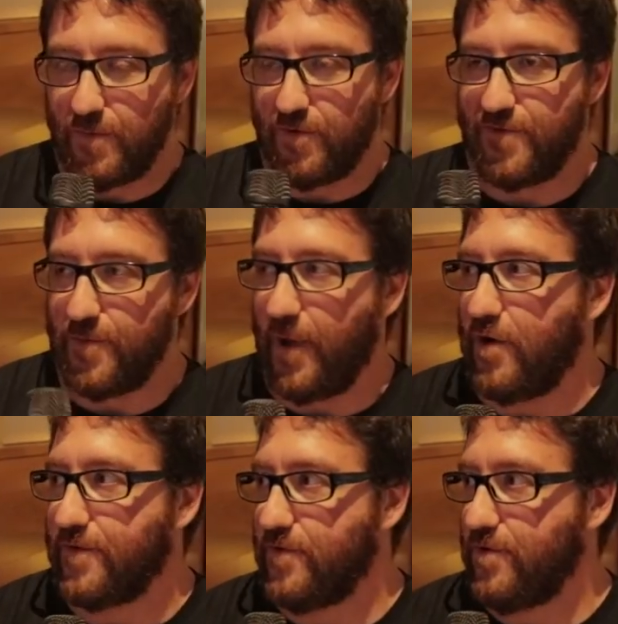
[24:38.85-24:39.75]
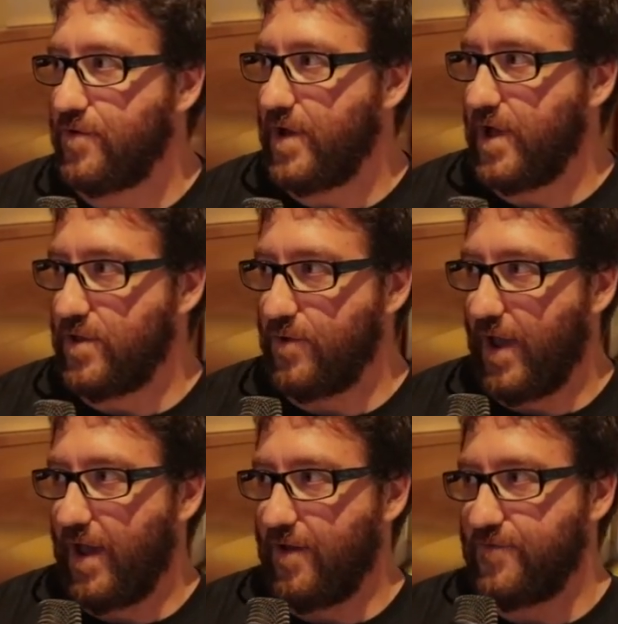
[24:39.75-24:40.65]
people are very powerful and you
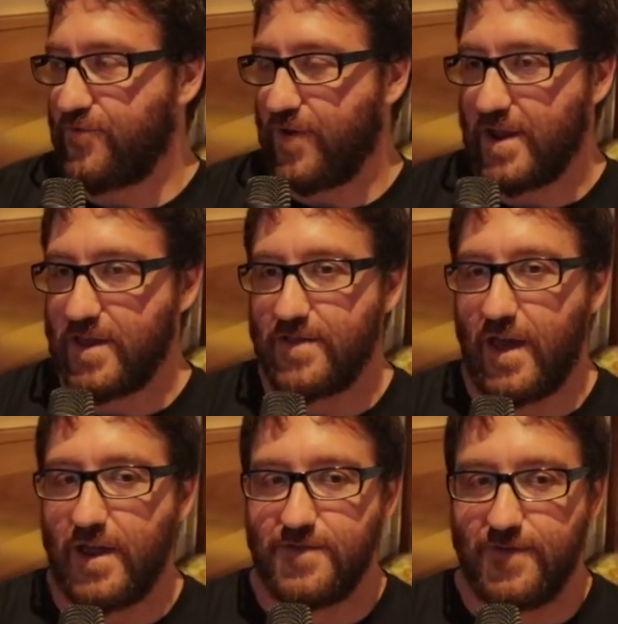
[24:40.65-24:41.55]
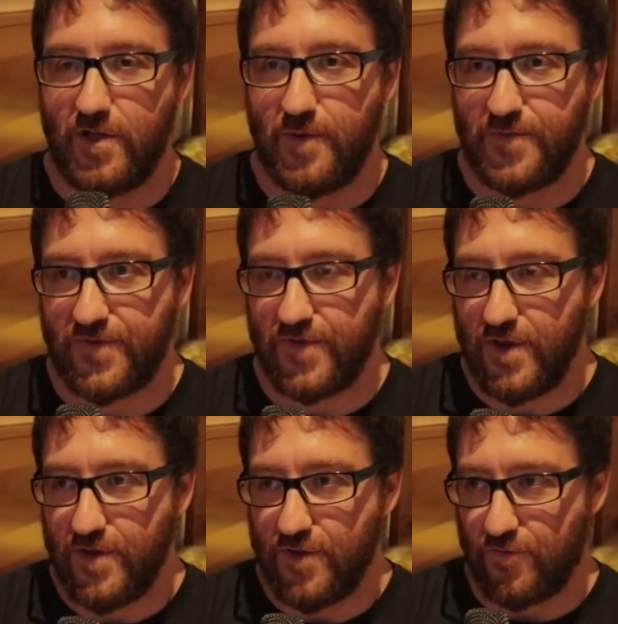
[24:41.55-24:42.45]
have training that develops
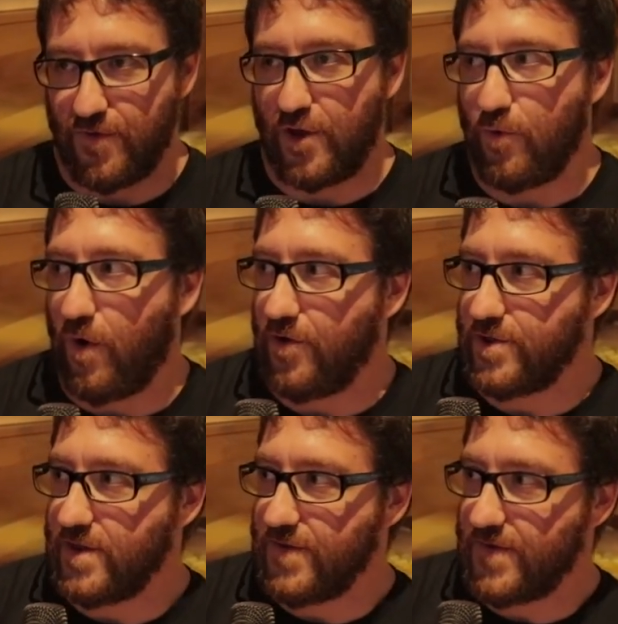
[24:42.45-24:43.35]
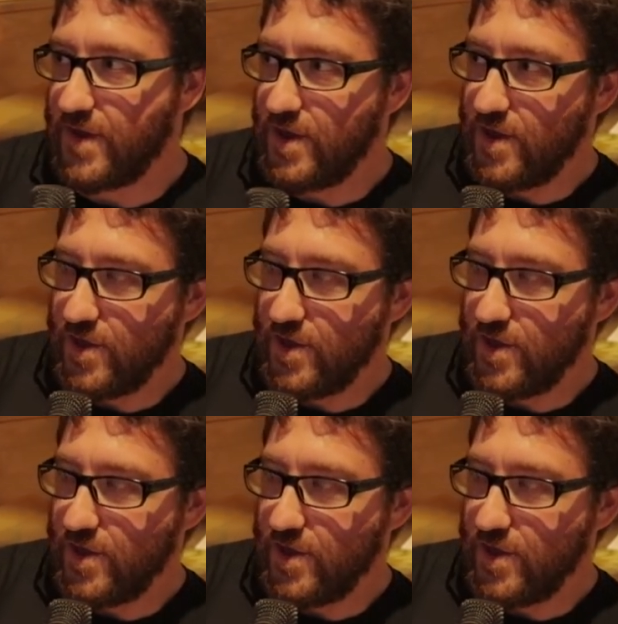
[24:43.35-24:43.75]
the right qualities,